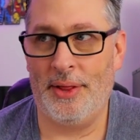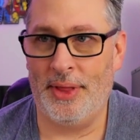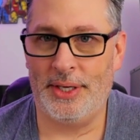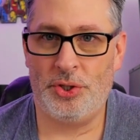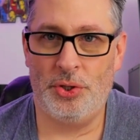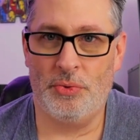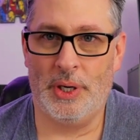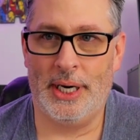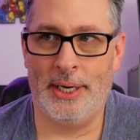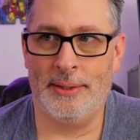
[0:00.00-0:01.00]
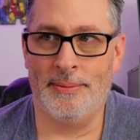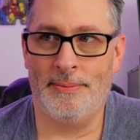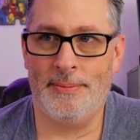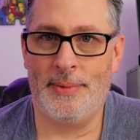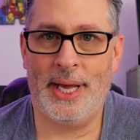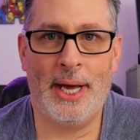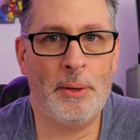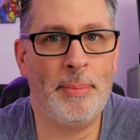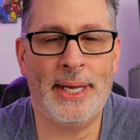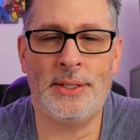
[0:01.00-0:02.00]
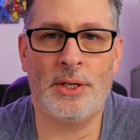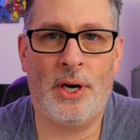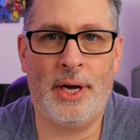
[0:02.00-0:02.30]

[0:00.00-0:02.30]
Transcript: Unless you are hell-bent